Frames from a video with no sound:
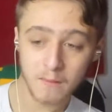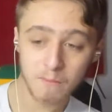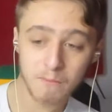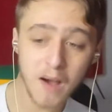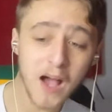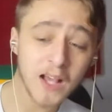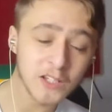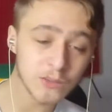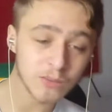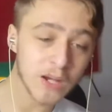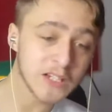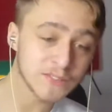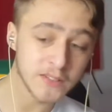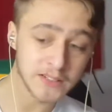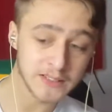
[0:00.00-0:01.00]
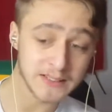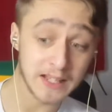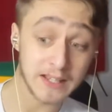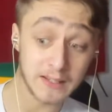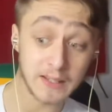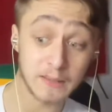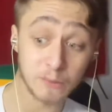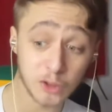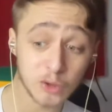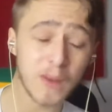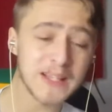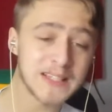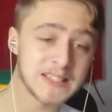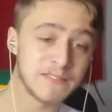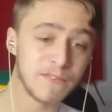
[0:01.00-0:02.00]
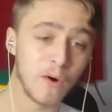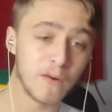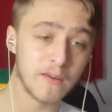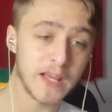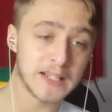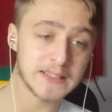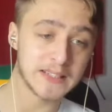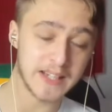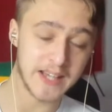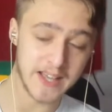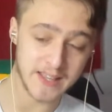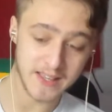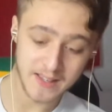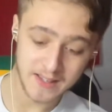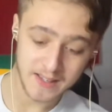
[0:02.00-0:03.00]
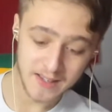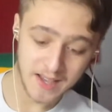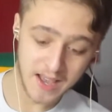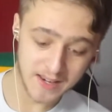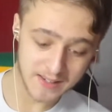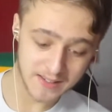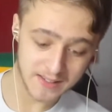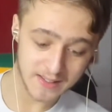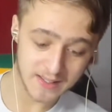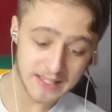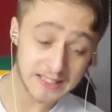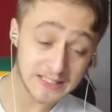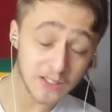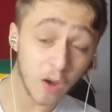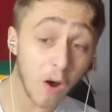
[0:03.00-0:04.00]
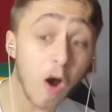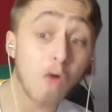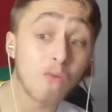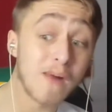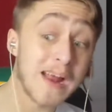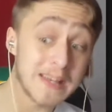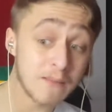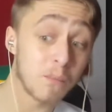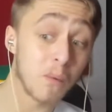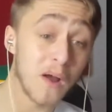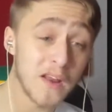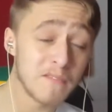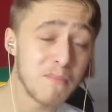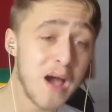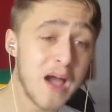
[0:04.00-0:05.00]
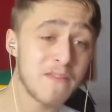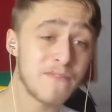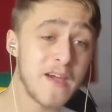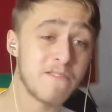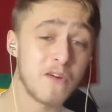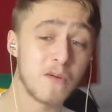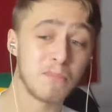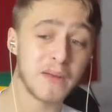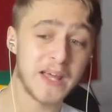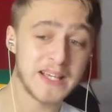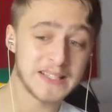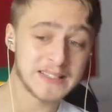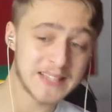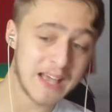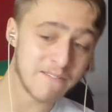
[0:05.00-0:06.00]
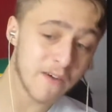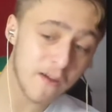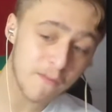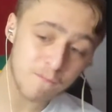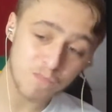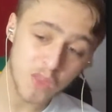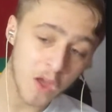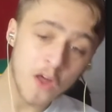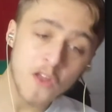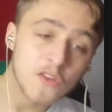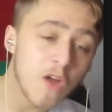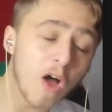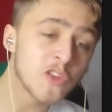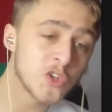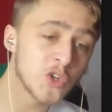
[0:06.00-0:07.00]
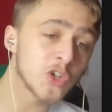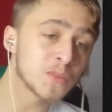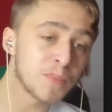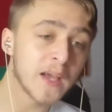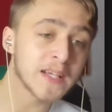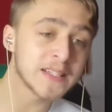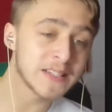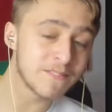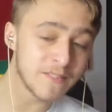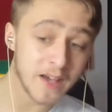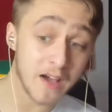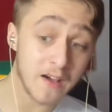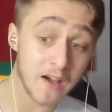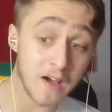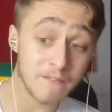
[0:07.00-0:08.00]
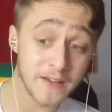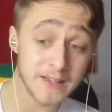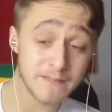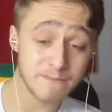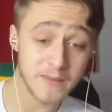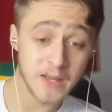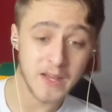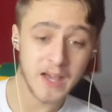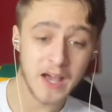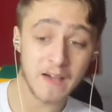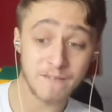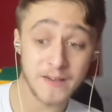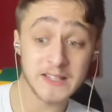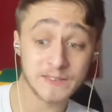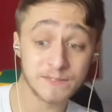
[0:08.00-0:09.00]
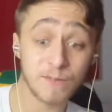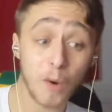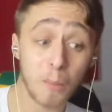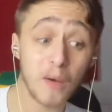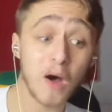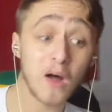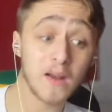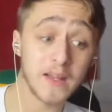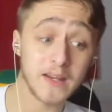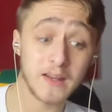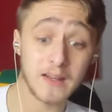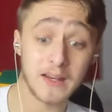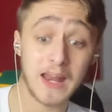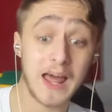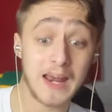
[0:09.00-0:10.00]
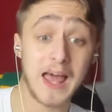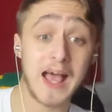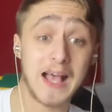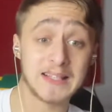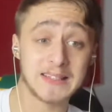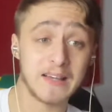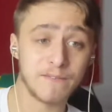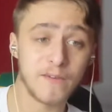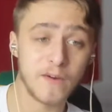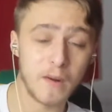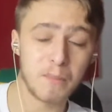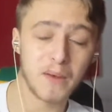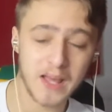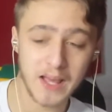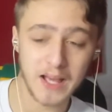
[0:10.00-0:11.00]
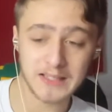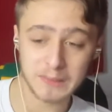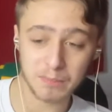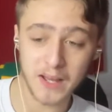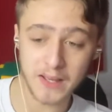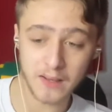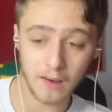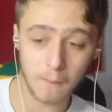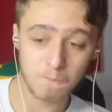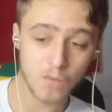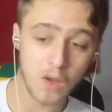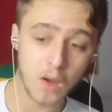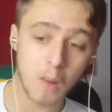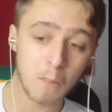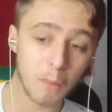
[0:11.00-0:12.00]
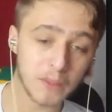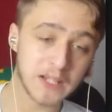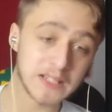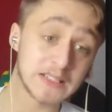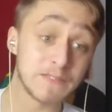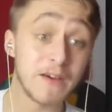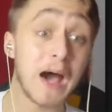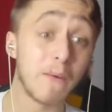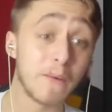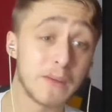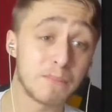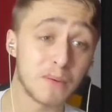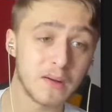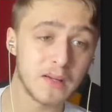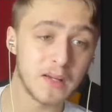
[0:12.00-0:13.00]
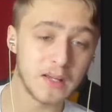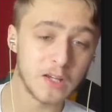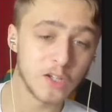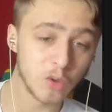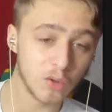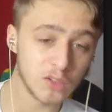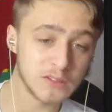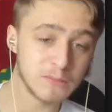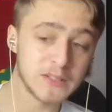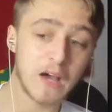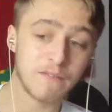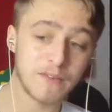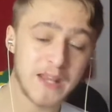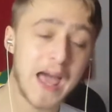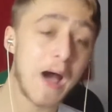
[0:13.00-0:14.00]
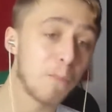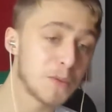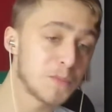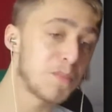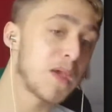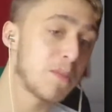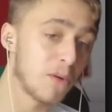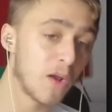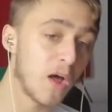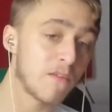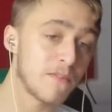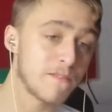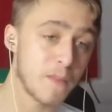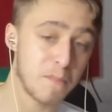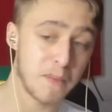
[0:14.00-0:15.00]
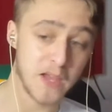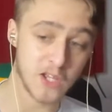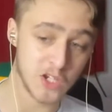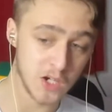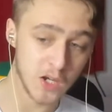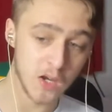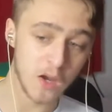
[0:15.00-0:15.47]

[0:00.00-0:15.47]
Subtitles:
Marcus Rashford he was 24 yesterday, and he's already one of my favourite players ever. Not just because of his footballing, as a player, but because of how he conducts himself and helps people off of the pitch.